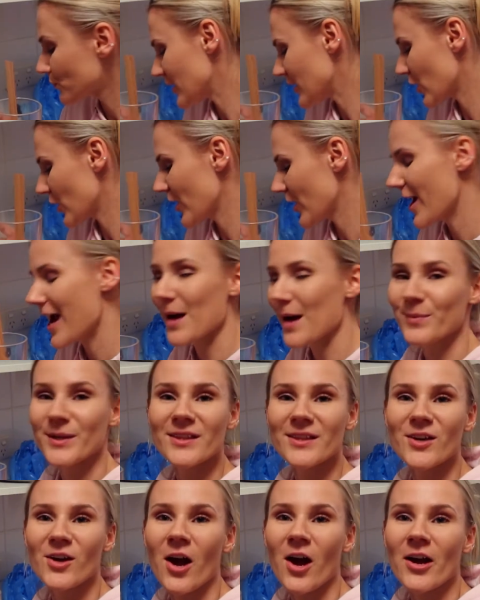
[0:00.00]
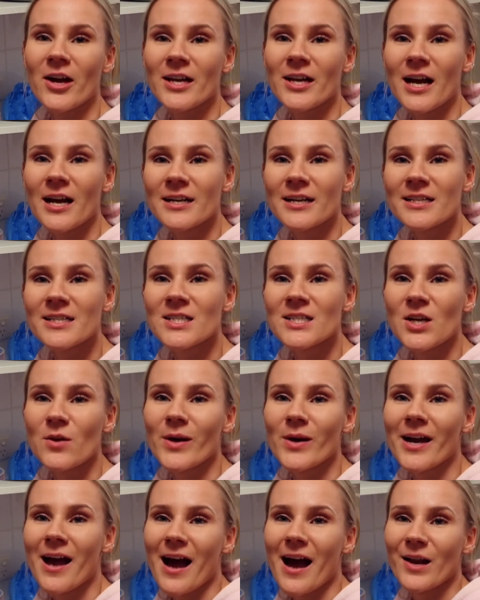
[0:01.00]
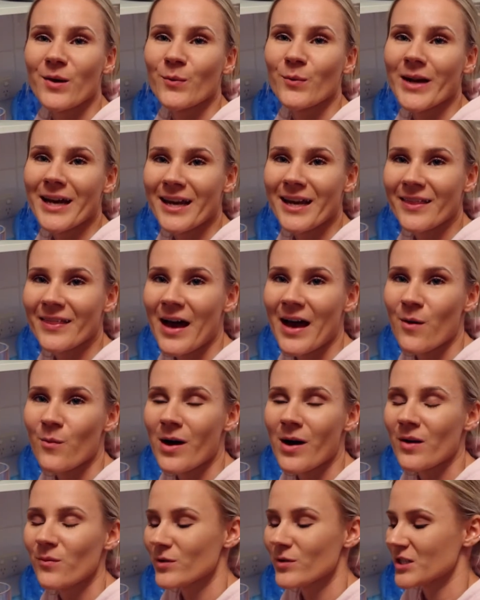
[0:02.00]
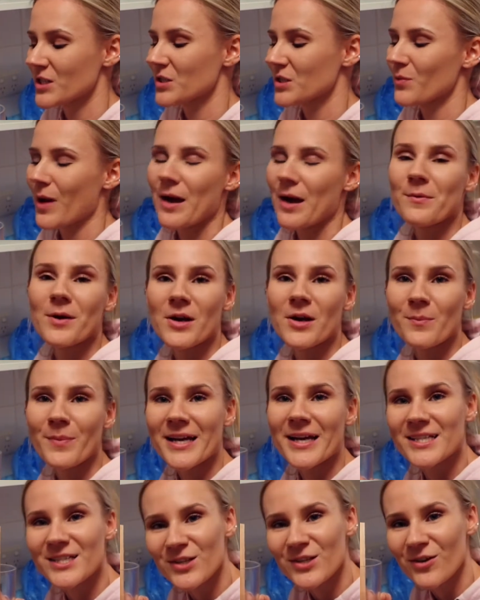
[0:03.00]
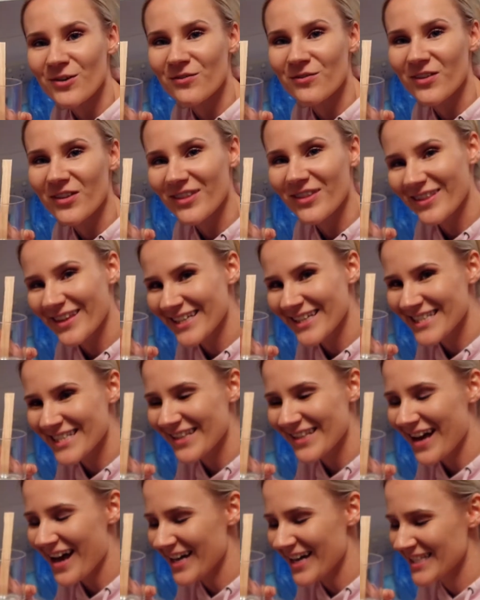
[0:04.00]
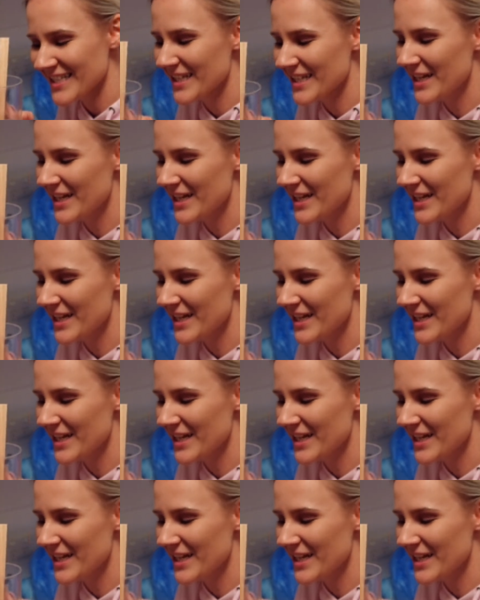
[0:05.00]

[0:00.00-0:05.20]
I don't know how big the coconut is, so we're kind of winging that one, which is why we're going to base it off this glass.